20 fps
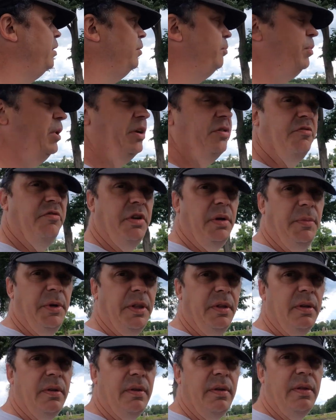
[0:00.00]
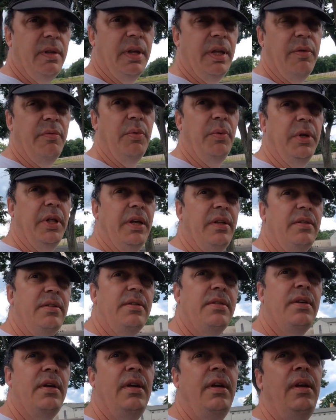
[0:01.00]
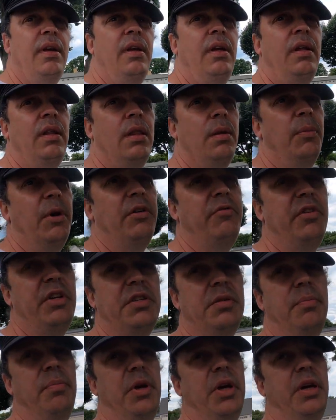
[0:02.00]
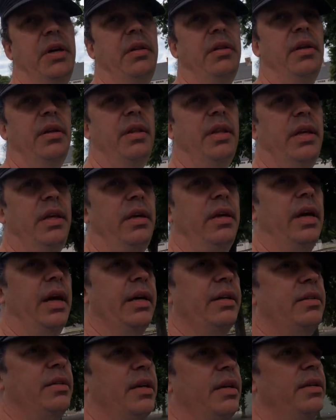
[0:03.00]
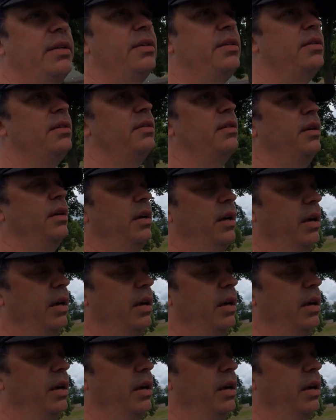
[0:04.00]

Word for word: uh, better treatment than everyone else. The main reason being that the SS